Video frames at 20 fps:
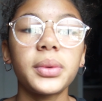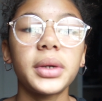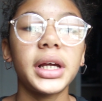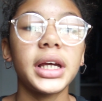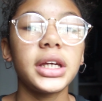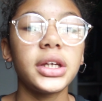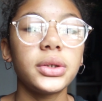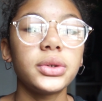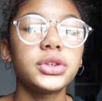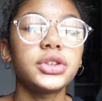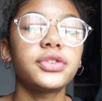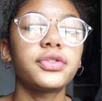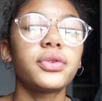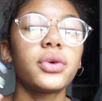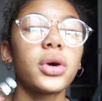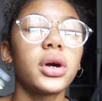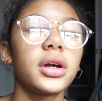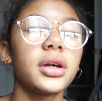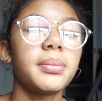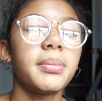what I use
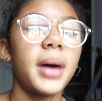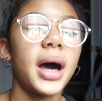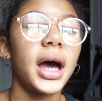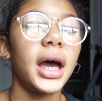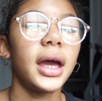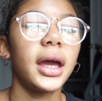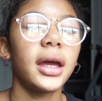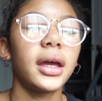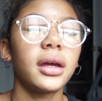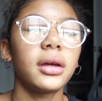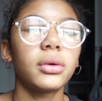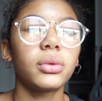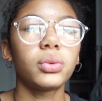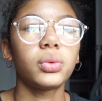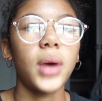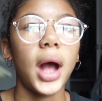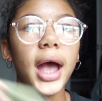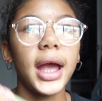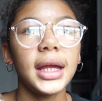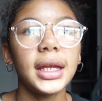for my
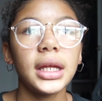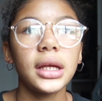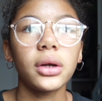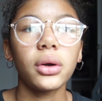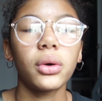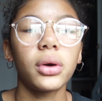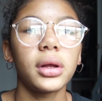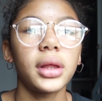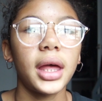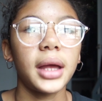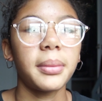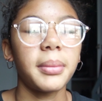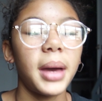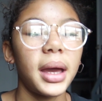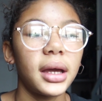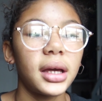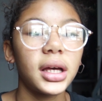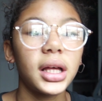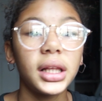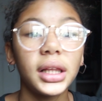writing or like
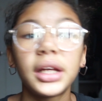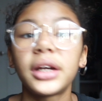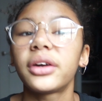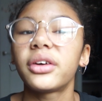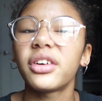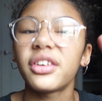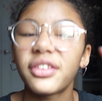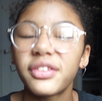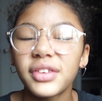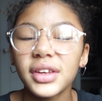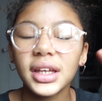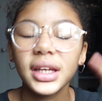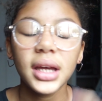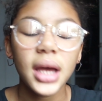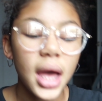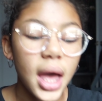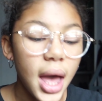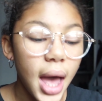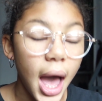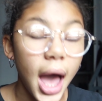my calligraphy.
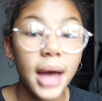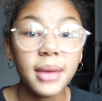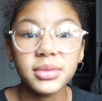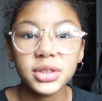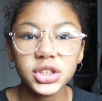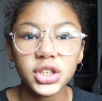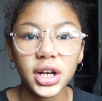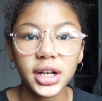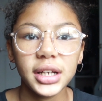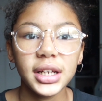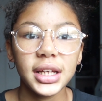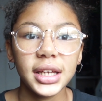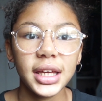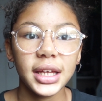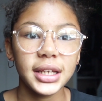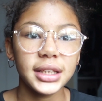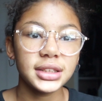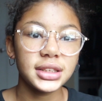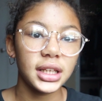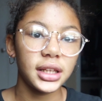I'm starting to
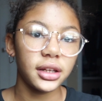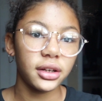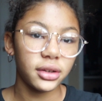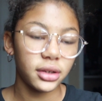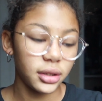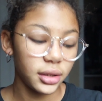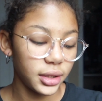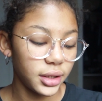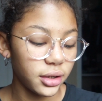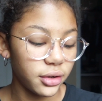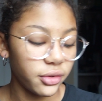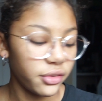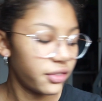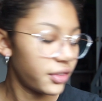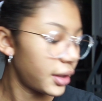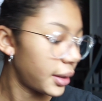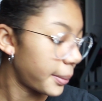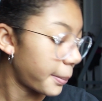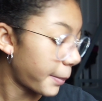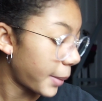get into
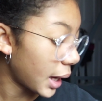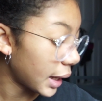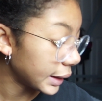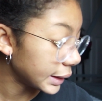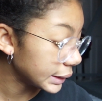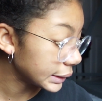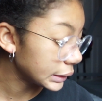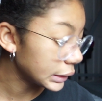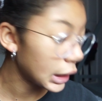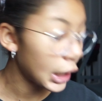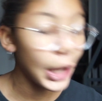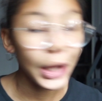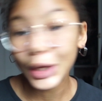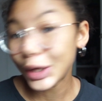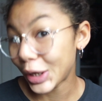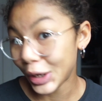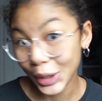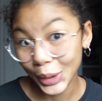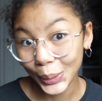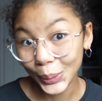calligraphy, but
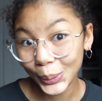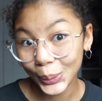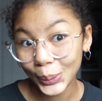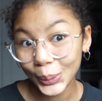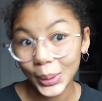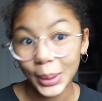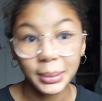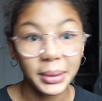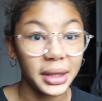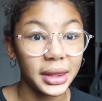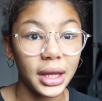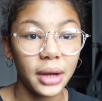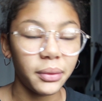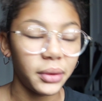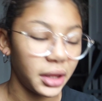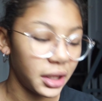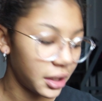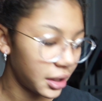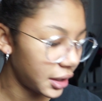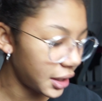you know, I'm not that
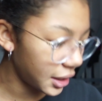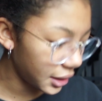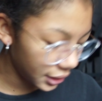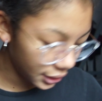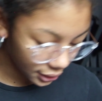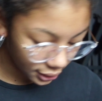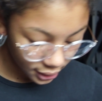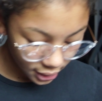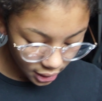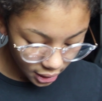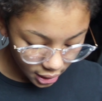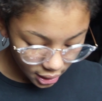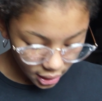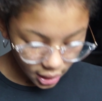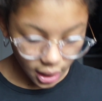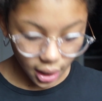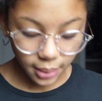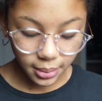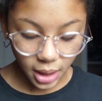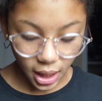really good at it.
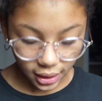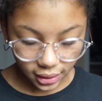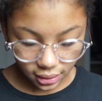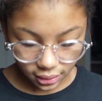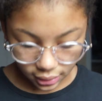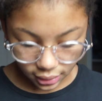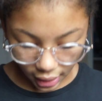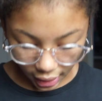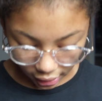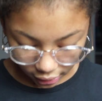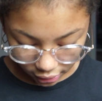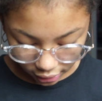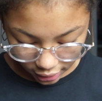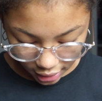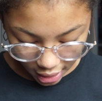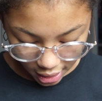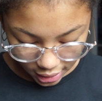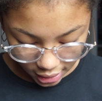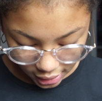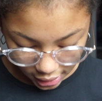I'm not that good
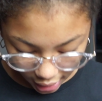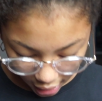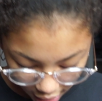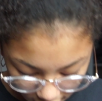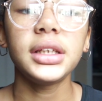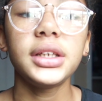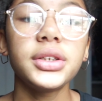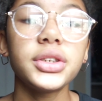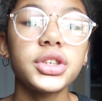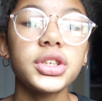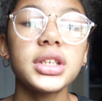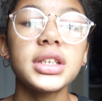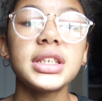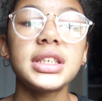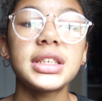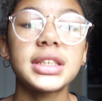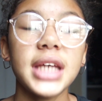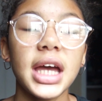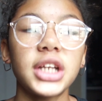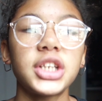at it yet. I usually
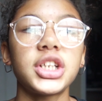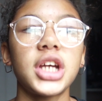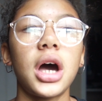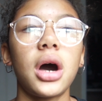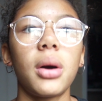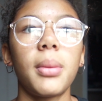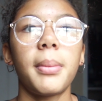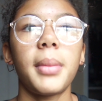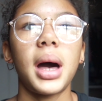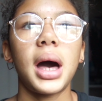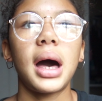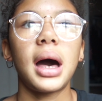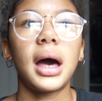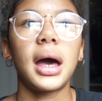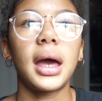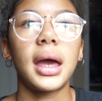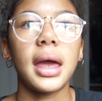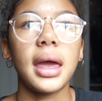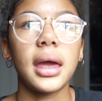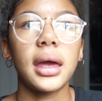sketch out
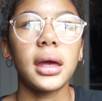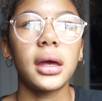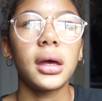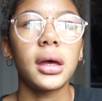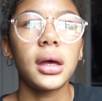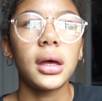my